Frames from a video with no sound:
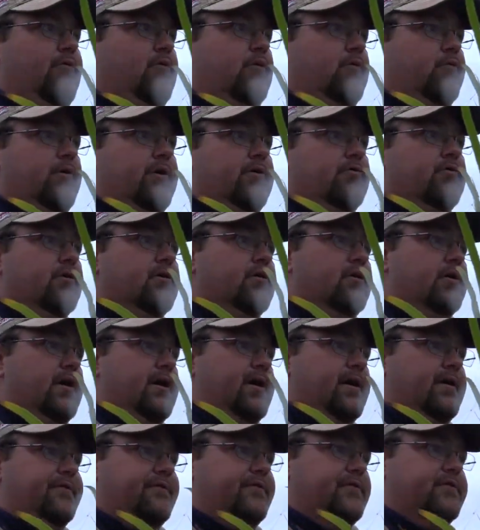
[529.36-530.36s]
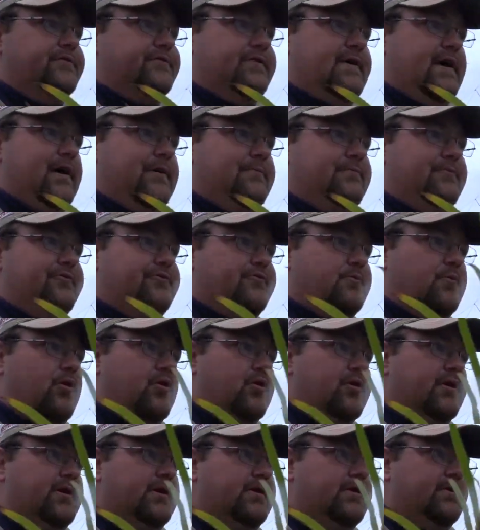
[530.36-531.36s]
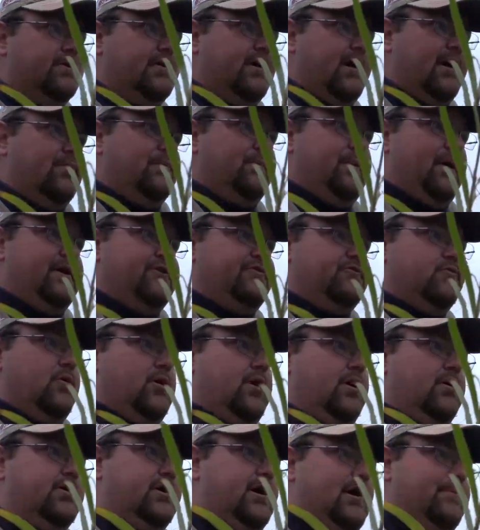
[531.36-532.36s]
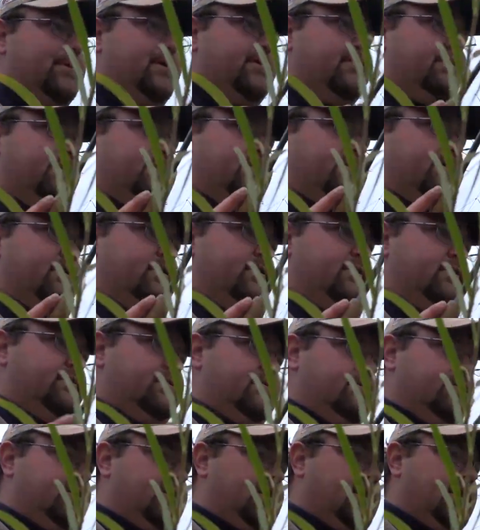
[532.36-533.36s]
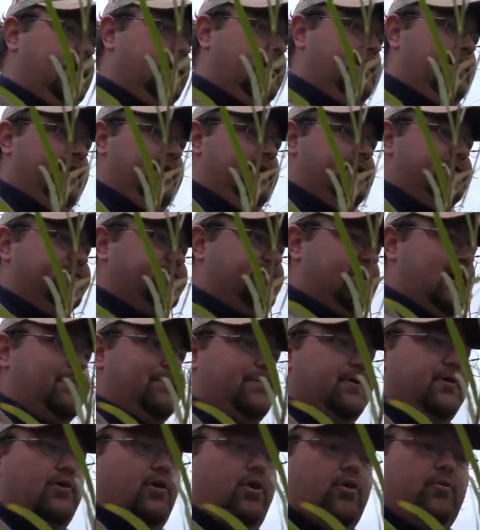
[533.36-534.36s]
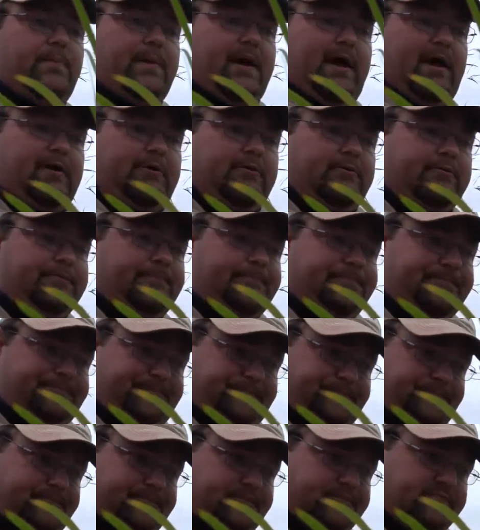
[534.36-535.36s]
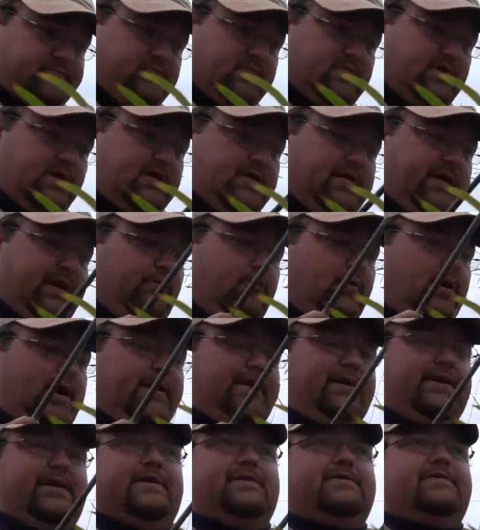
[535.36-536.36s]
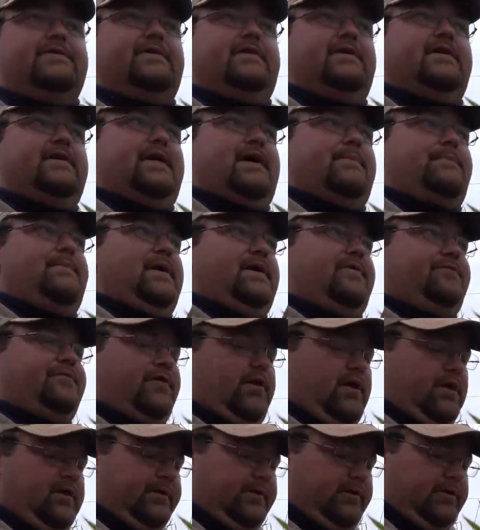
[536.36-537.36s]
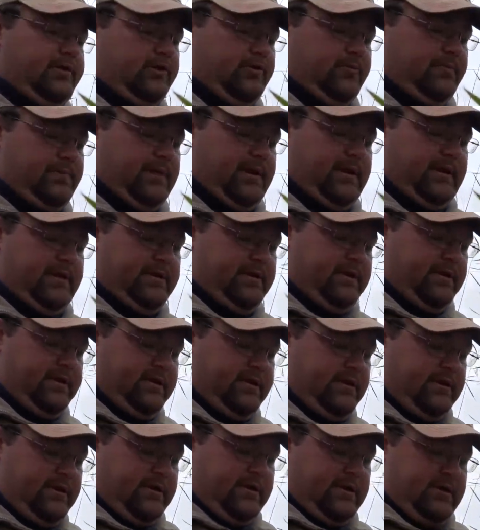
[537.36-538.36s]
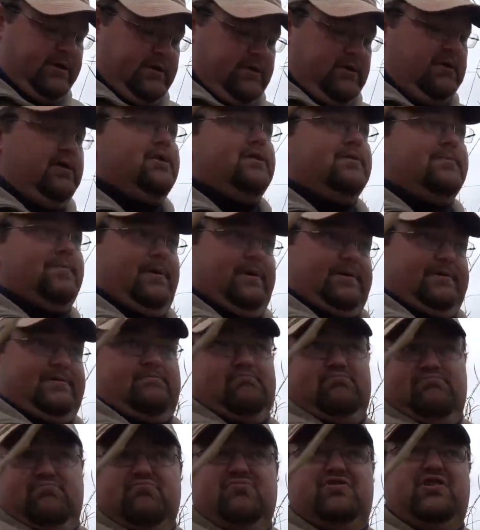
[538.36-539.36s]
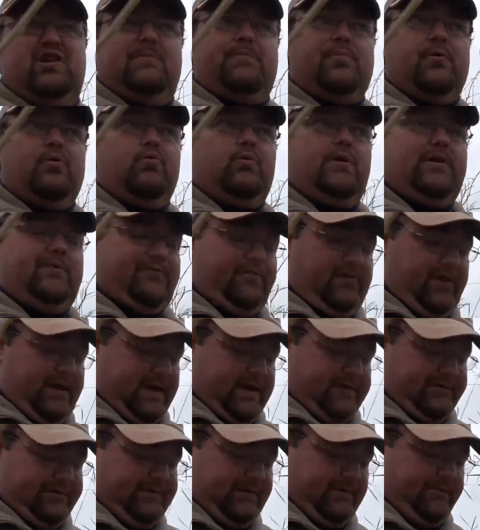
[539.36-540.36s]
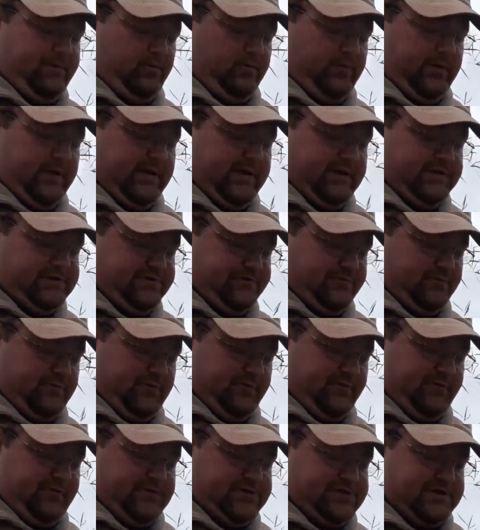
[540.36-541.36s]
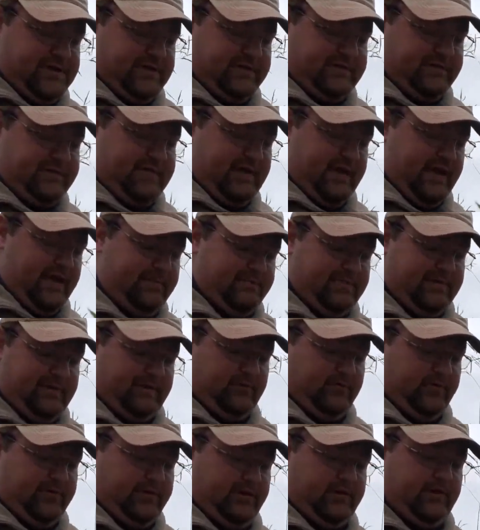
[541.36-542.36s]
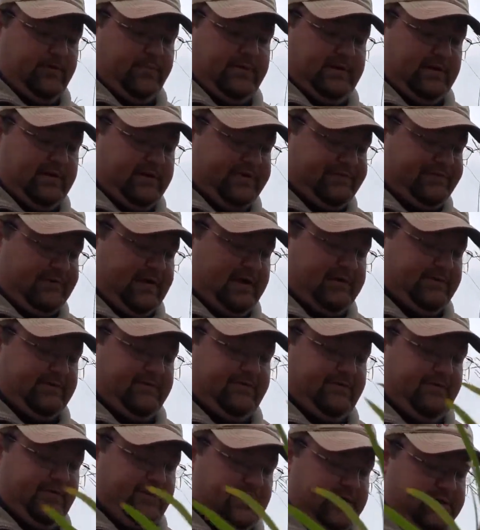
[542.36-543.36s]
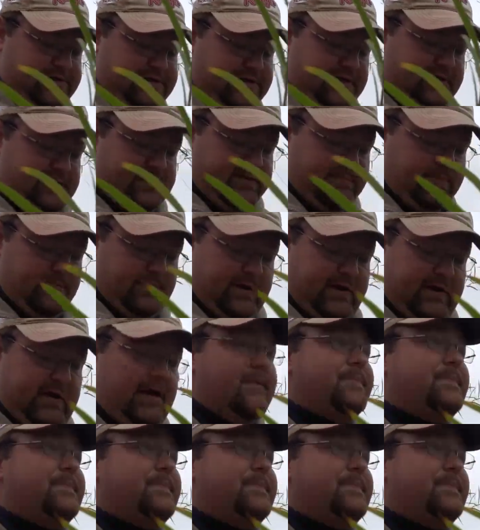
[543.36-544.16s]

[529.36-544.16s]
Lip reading: Now, when we were first on them this morning, our bites were all coming in a stop and go pattern. They wanted it, that bait falling a little bit, but deeper weed flats, deeper weed edges we were fishing at the time, dealing with a little bit less active fish.